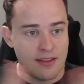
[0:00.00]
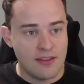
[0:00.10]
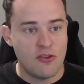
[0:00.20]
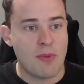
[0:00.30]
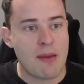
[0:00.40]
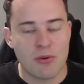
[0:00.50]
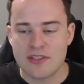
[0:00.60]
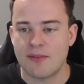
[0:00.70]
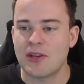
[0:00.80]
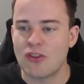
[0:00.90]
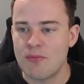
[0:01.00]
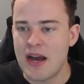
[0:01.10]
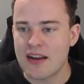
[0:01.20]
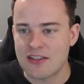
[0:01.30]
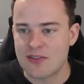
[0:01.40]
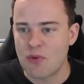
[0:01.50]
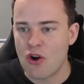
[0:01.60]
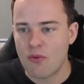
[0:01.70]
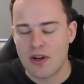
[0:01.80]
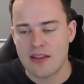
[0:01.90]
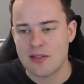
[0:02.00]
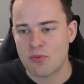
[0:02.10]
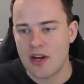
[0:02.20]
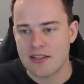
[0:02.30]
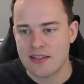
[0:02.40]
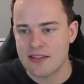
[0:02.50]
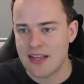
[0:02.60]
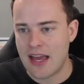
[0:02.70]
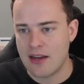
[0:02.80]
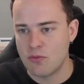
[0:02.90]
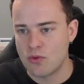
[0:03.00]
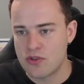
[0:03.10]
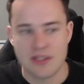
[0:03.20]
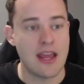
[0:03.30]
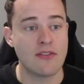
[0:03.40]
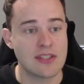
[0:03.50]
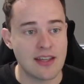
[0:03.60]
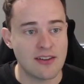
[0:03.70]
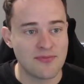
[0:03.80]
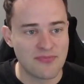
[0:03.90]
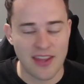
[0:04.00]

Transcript: You may put something on the market tomorrow at one of these prices and it will just never sell.